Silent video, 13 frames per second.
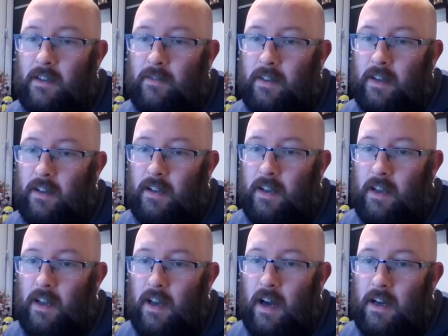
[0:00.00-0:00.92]
I love it.
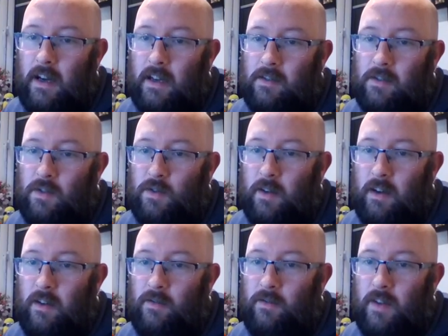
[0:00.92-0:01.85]
I got
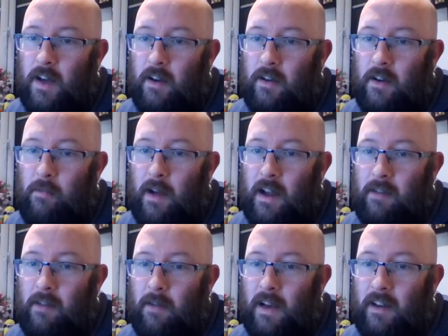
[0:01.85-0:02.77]
12. I know
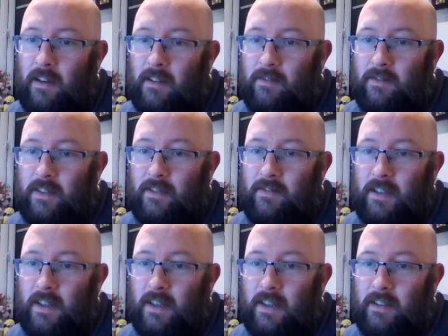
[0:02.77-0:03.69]
Back in Black,
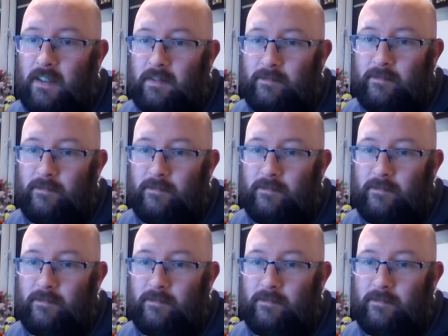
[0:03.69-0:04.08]
15.